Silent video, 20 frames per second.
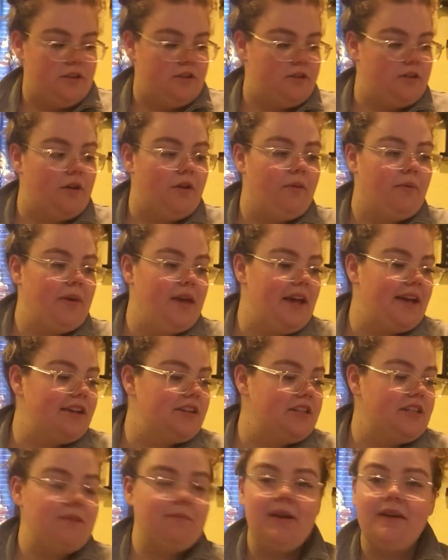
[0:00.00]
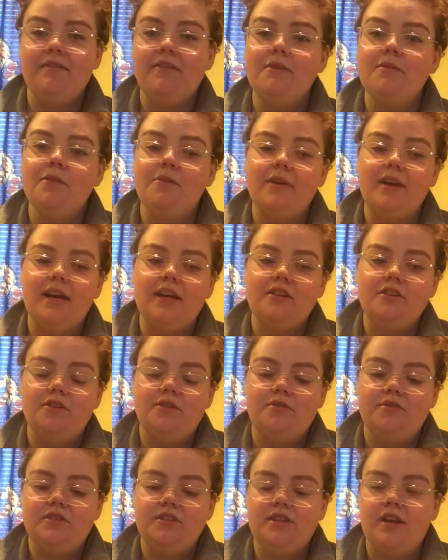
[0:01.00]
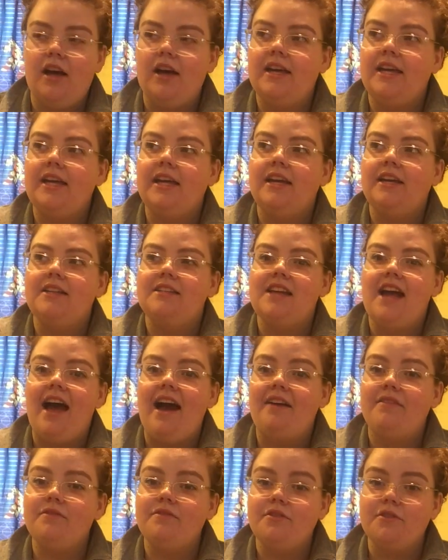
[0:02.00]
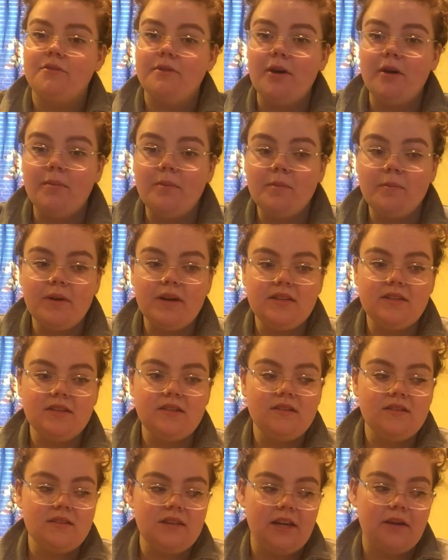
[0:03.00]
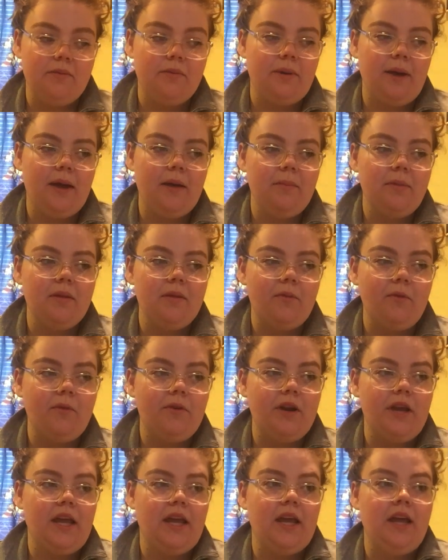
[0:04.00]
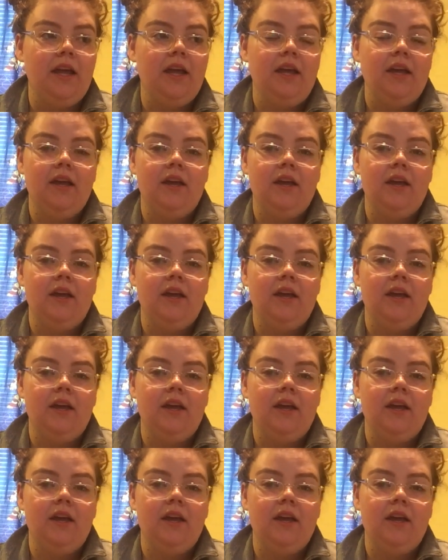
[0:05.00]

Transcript: So in my family, we actually do stockings after we open presents. Like, we wake up in the morning,